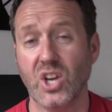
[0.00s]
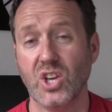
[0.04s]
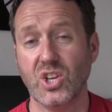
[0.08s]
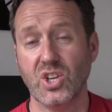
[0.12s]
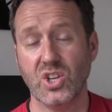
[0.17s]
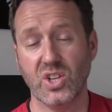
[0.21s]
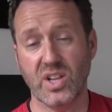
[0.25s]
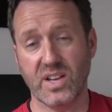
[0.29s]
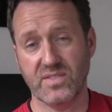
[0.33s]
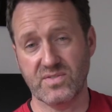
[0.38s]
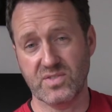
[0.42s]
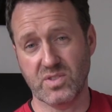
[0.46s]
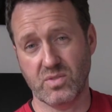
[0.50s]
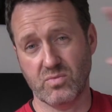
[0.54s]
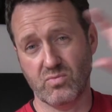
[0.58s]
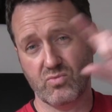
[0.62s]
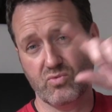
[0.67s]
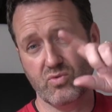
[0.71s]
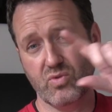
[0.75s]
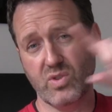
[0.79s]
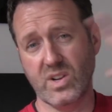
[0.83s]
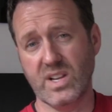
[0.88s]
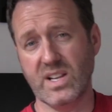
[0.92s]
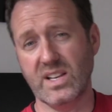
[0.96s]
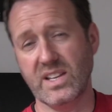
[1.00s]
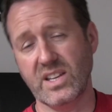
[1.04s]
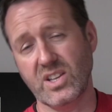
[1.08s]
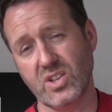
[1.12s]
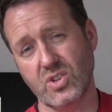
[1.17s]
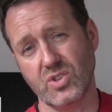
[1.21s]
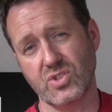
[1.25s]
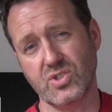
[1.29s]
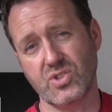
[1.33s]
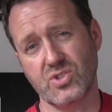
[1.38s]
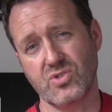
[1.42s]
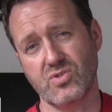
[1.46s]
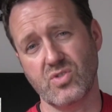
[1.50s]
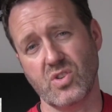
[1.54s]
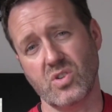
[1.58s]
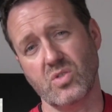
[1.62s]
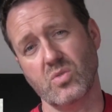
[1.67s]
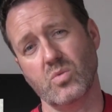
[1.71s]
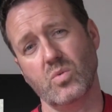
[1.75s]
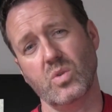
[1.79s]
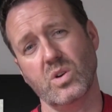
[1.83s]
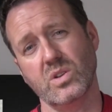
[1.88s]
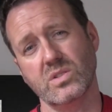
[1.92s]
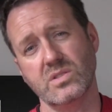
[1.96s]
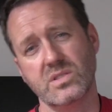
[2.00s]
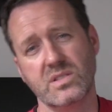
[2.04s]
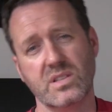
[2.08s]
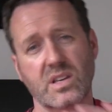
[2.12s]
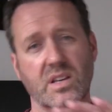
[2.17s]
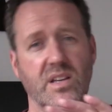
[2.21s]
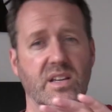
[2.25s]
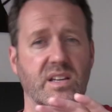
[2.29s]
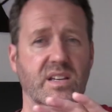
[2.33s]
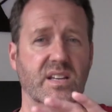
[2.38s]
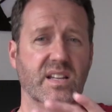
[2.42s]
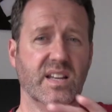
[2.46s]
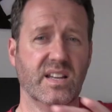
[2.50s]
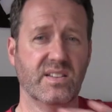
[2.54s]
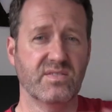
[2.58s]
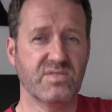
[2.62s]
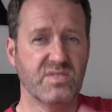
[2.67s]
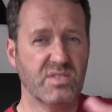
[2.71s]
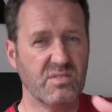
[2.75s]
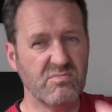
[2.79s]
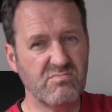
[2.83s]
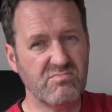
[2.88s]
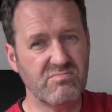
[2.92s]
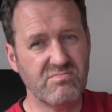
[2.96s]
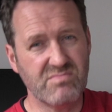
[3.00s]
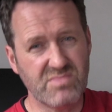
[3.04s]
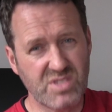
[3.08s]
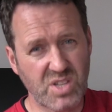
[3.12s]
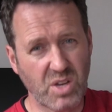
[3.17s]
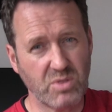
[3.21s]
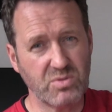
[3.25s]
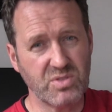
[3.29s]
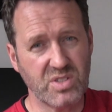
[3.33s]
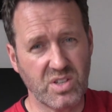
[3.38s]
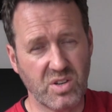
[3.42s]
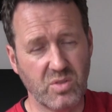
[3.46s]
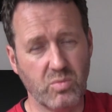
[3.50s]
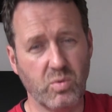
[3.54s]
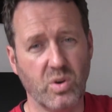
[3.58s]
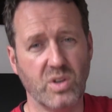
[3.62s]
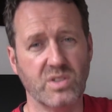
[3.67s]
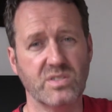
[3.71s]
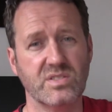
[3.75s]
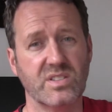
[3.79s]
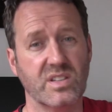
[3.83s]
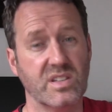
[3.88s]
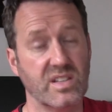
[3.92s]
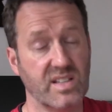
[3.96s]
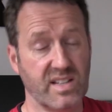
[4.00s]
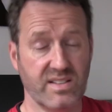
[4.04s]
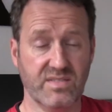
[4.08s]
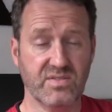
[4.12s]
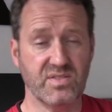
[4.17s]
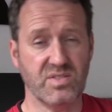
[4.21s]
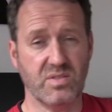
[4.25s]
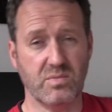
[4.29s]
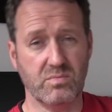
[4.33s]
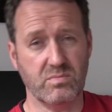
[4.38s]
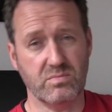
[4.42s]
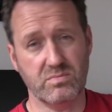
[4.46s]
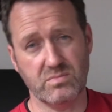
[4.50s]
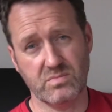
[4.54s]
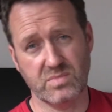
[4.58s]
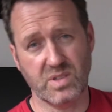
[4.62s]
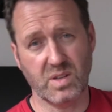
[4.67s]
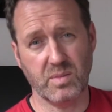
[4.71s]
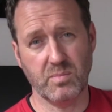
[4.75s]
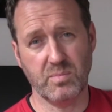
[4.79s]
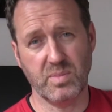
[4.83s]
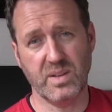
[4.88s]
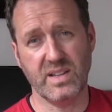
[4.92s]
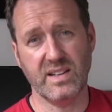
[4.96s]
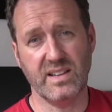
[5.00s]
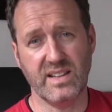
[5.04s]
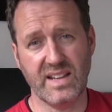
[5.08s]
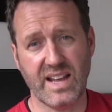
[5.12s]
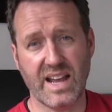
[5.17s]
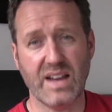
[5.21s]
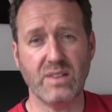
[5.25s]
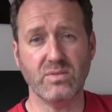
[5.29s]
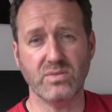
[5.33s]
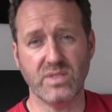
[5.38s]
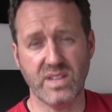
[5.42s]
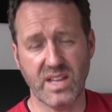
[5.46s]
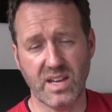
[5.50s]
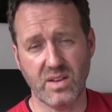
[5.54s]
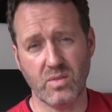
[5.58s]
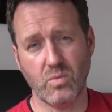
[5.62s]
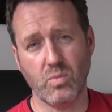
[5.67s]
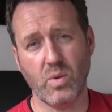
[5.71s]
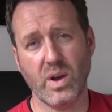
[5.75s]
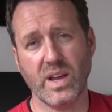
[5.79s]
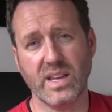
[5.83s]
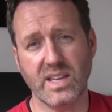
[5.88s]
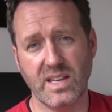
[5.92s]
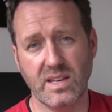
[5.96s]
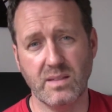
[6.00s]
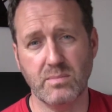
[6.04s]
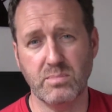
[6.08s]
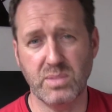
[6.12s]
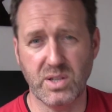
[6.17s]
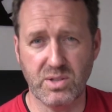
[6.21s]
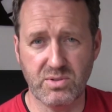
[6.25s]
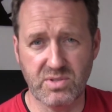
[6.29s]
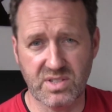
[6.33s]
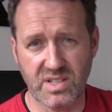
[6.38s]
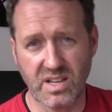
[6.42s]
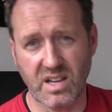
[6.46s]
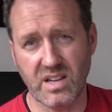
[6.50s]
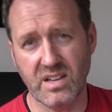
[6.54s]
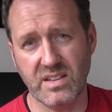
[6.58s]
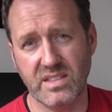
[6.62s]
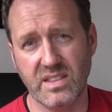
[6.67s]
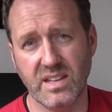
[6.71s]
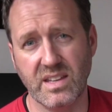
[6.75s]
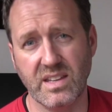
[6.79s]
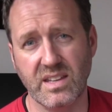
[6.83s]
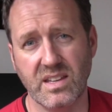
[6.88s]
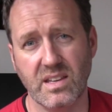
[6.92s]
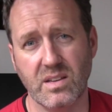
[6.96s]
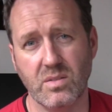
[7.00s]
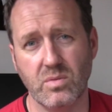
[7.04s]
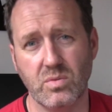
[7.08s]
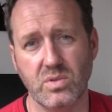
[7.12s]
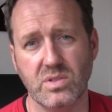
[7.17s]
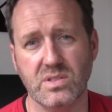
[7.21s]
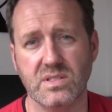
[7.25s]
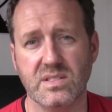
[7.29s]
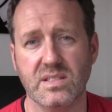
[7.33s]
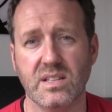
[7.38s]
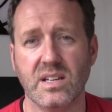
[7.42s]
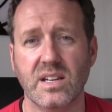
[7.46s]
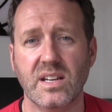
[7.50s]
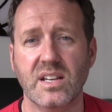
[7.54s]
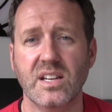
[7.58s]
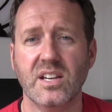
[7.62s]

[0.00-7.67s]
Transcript: You'll have some really good strong ones, you'll have some so-so ones, and you'll have some completely out there wacky blue sky thinking ones.